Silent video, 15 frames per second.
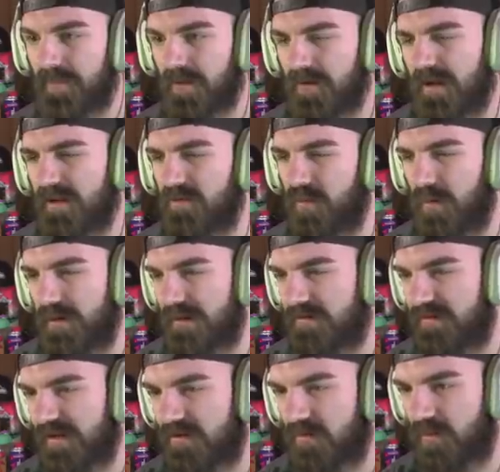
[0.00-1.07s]
Or not twenty,
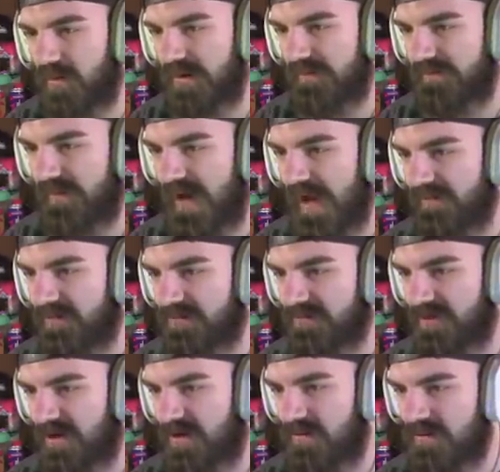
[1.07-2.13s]
it's like twenty-five or
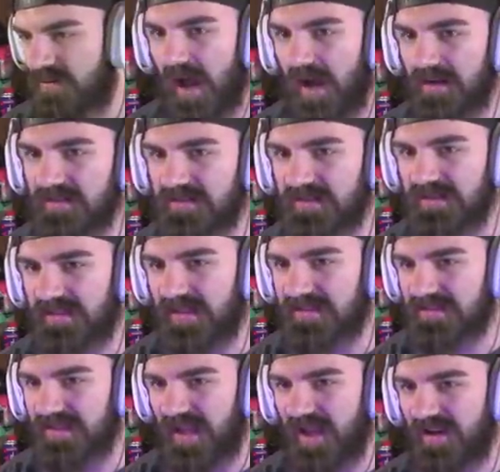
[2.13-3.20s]
so. Honestly,
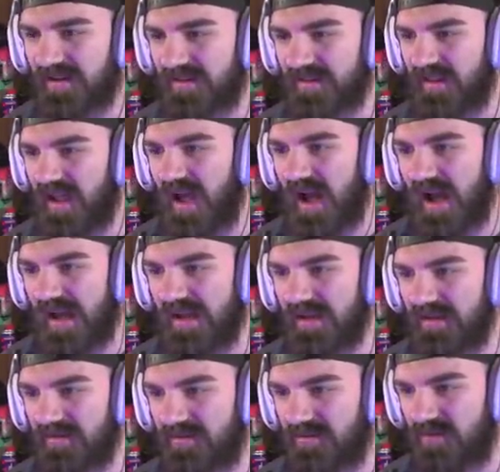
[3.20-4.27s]
that's not a lot.
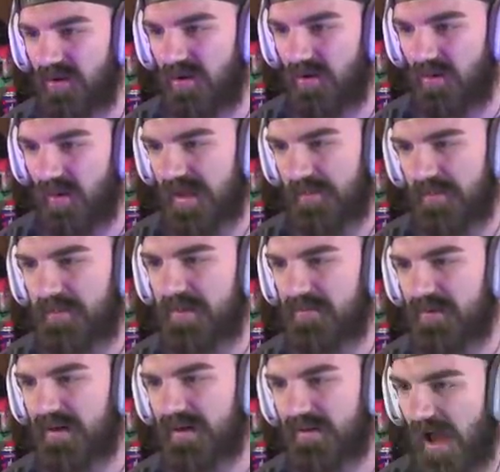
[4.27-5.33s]
So I'm gonna be
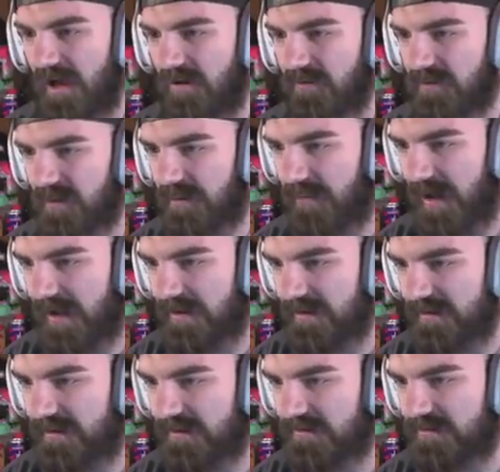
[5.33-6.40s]
real. I don't really mind
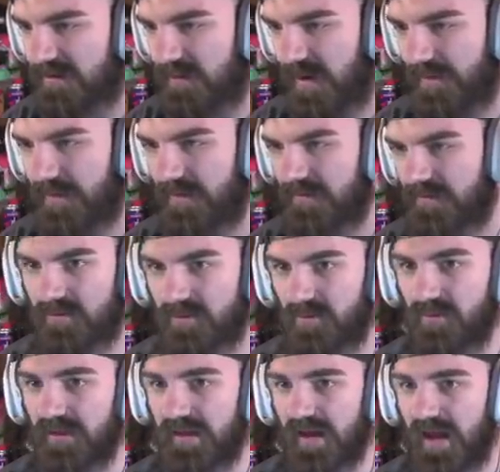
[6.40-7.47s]
the D L C weapons.
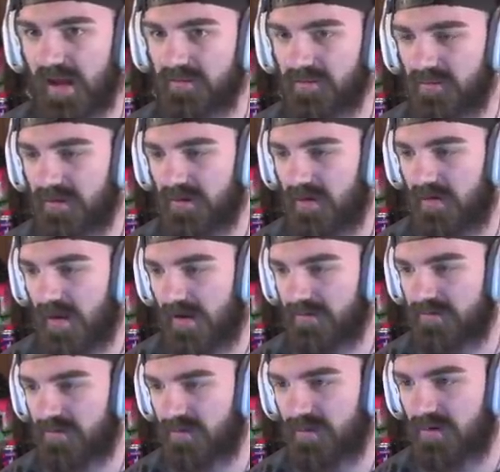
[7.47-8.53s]
Truly, I truly don't. I
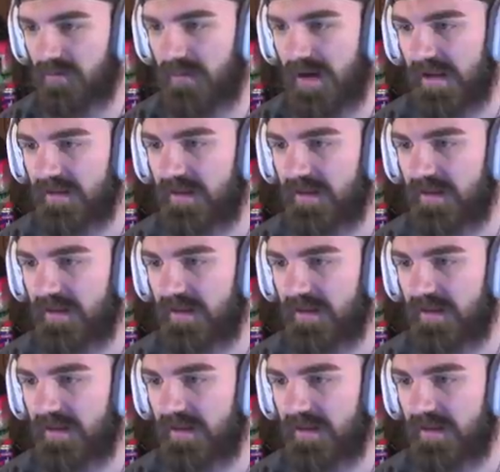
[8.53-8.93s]
truly don't mind